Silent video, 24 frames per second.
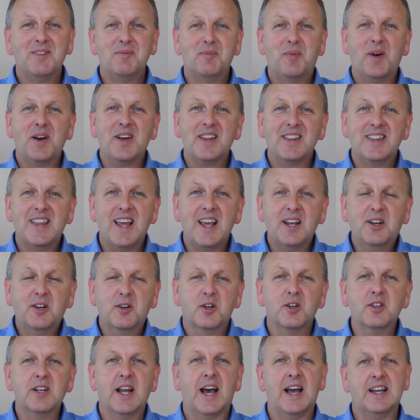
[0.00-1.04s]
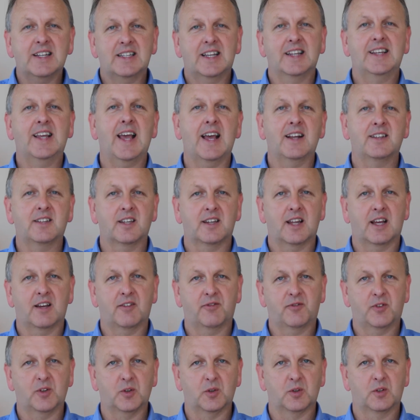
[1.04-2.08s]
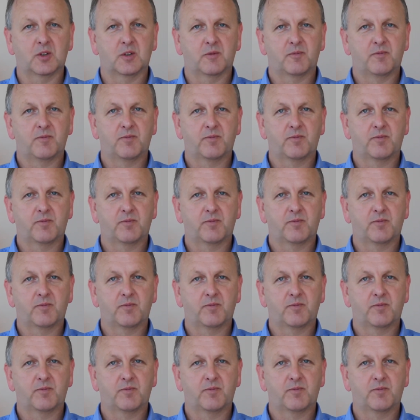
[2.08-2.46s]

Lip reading: but they couldn't actually get to their food.